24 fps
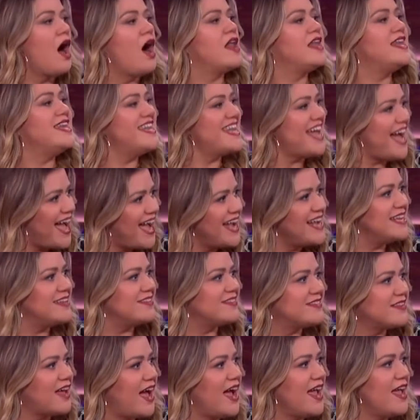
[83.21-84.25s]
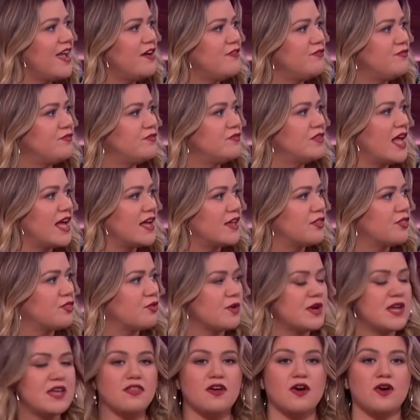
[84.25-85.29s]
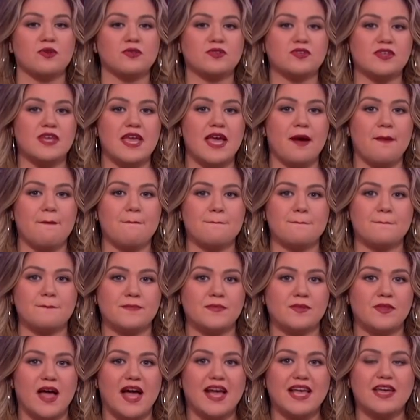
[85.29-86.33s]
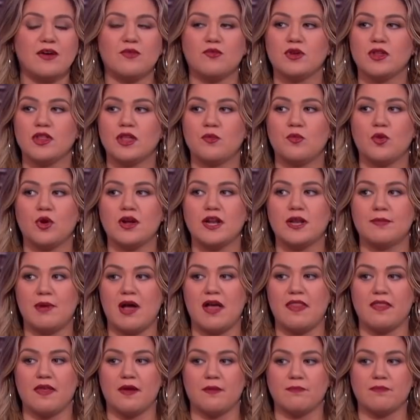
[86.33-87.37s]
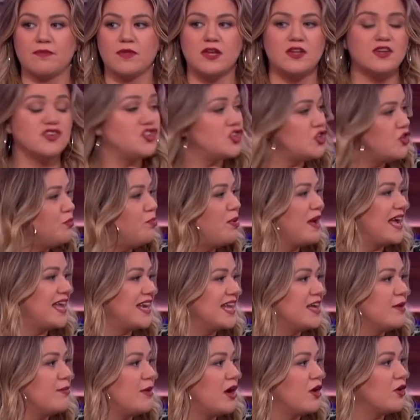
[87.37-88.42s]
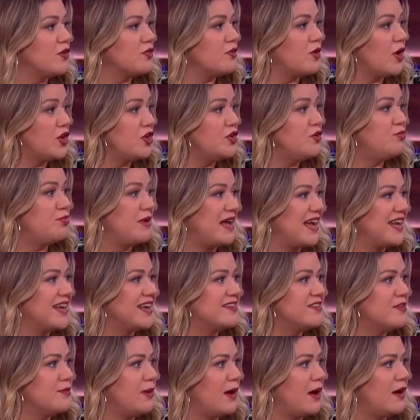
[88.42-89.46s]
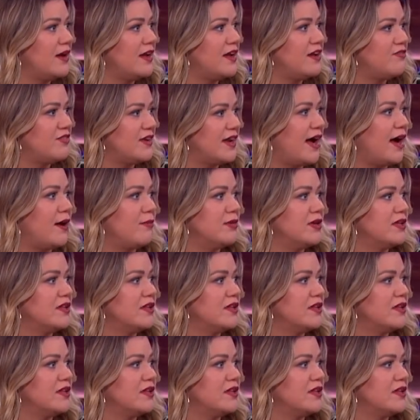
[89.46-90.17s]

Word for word: Nice, I have like three of those, yep. I get really worried about them. Do you panic about earthquake? Are you panicked about it if it happens?